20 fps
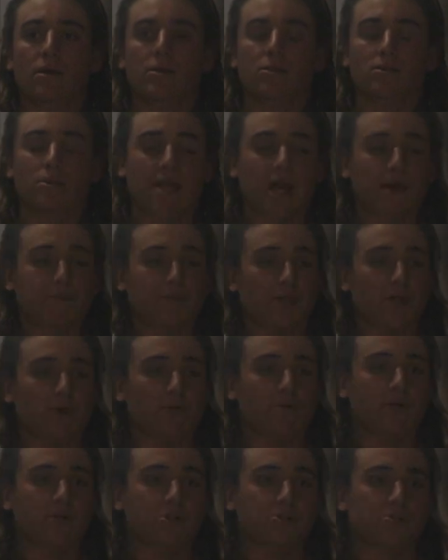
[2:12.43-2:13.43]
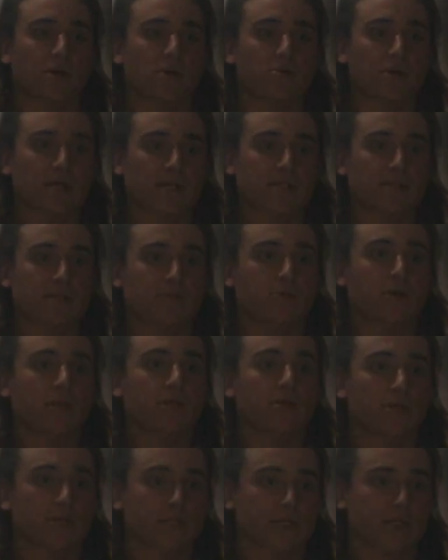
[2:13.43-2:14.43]
So now we know what a drone is and what
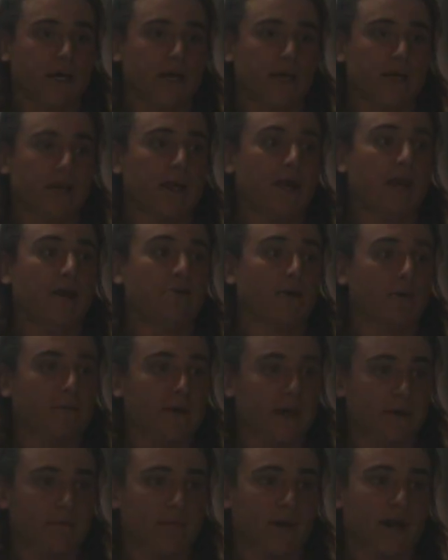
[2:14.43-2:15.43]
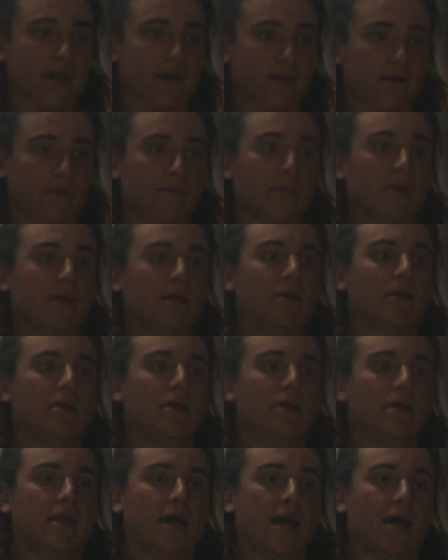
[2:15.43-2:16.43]
it looks like and where we can buy them.
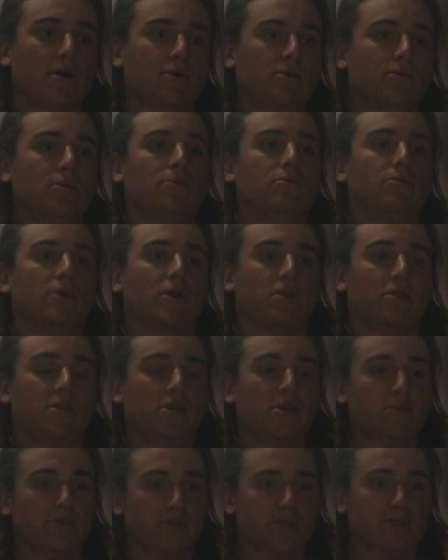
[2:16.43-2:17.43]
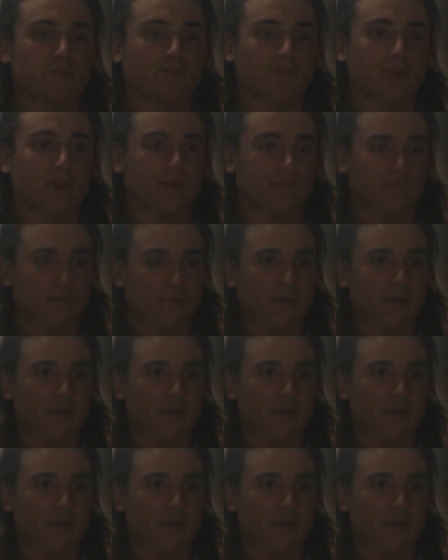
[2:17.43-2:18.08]
Now, what are the uses for them?